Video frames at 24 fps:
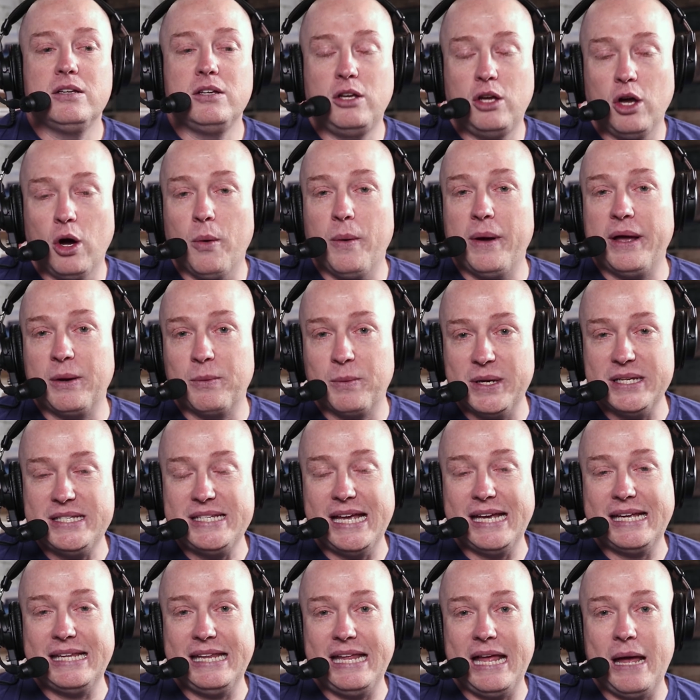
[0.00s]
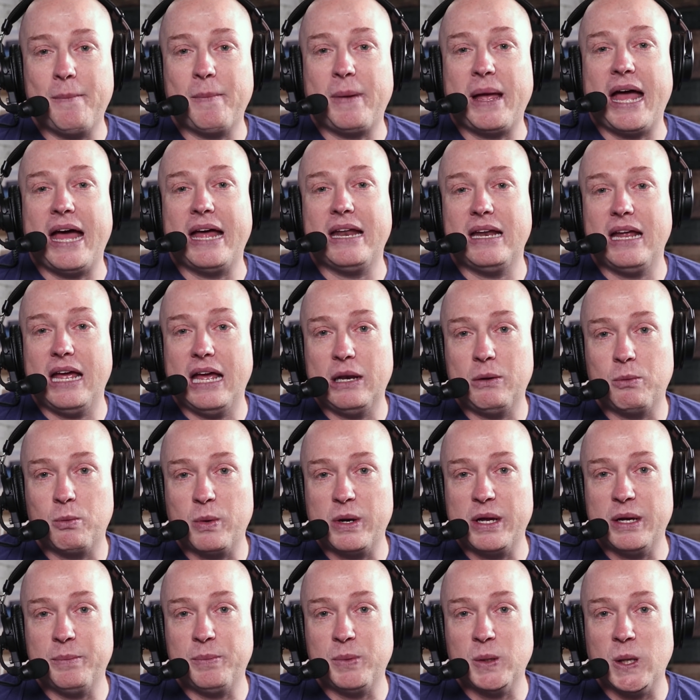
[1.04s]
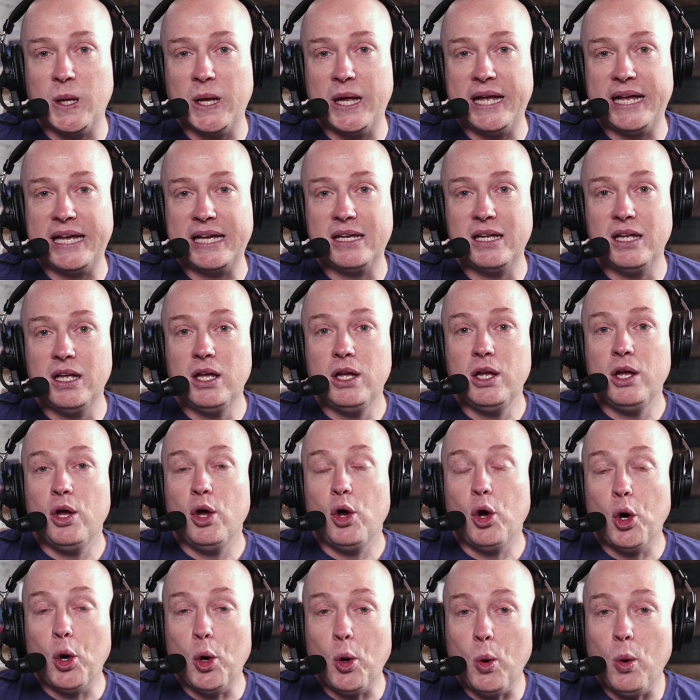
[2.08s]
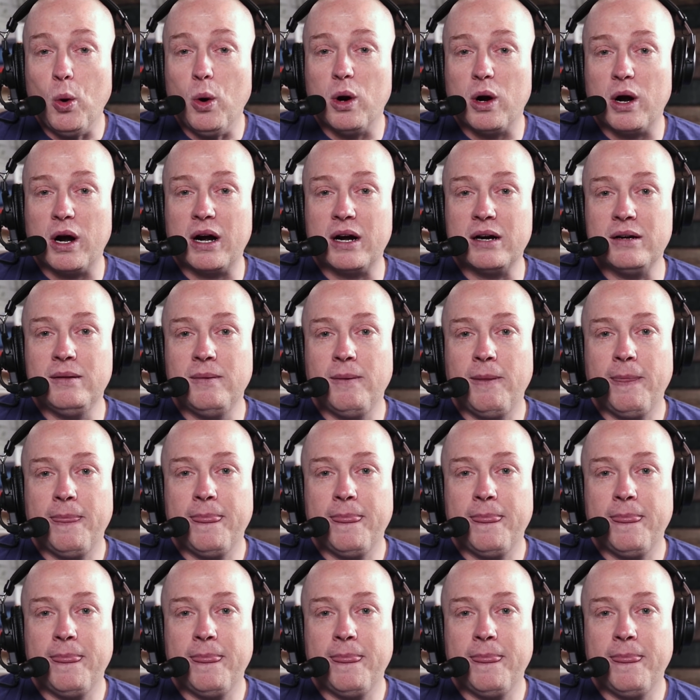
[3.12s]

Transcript: going, retaking the MCAT, and reapplying? Or